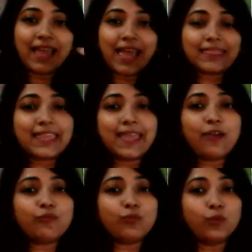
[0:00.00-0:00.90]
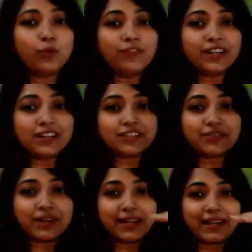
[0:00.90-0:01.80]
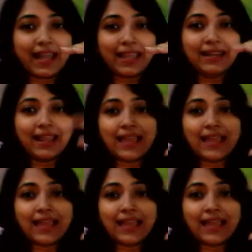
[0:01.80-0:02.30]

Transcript: and they have moved in a straight line